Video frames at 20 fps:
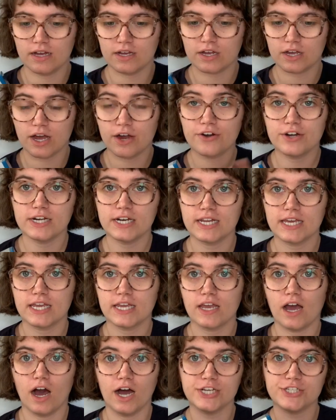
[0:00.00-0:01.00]

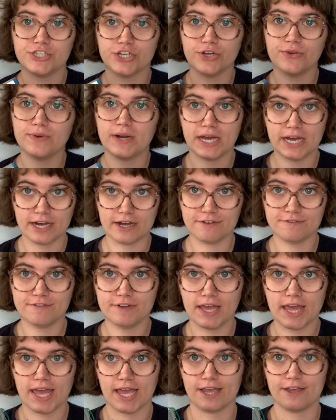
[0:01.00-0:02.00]
Currently, I don't have
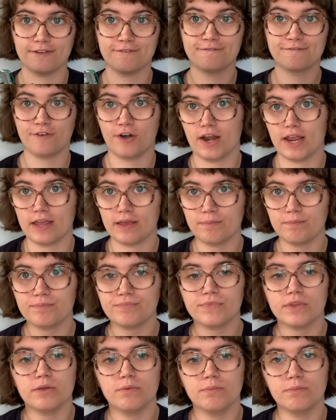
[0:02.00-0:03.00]
a
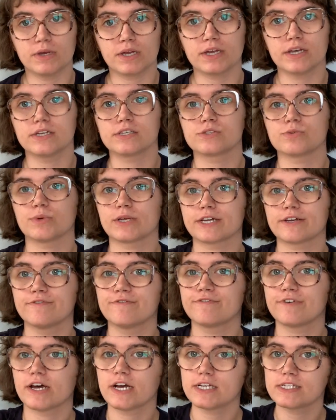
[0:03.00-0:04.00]
frame because we're
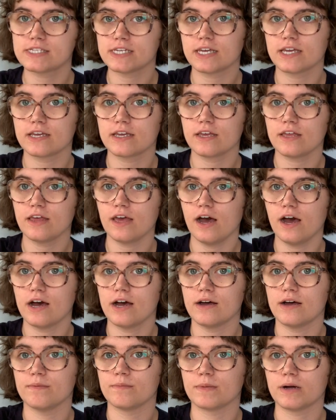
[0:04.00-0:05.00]
converting
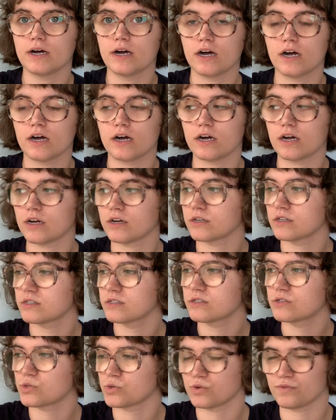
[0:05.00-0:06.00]
um, our
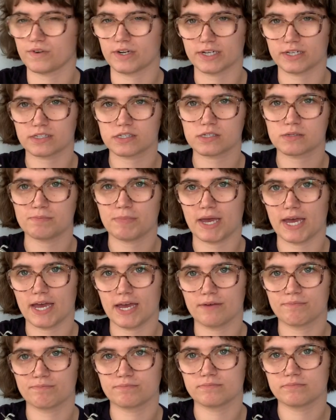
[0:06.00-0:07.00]
sort of like
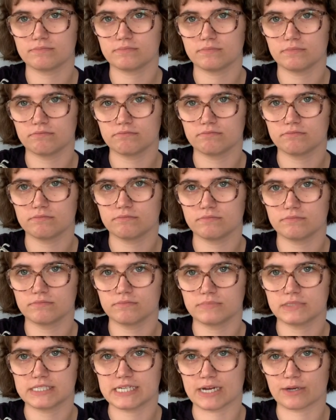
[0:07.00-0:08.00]
spare
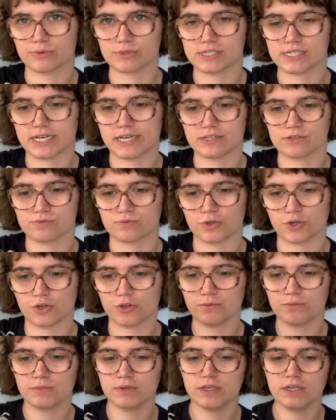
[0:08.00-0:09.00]
downstairs
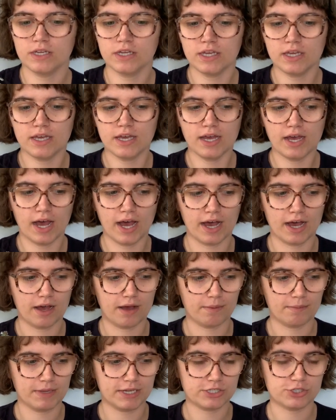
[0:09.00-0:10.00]
room
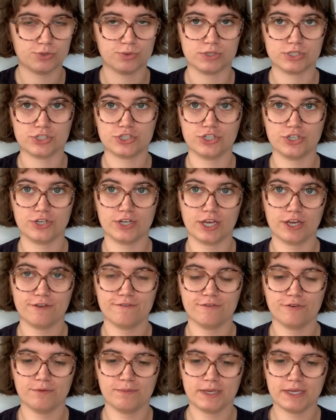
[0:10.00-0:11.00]
um, into a studio
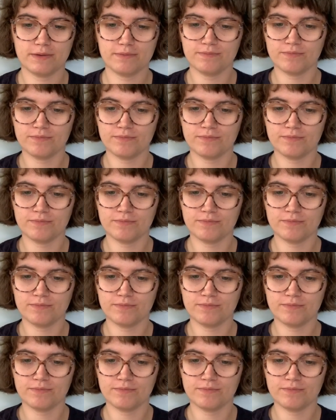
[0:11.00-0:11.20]
for me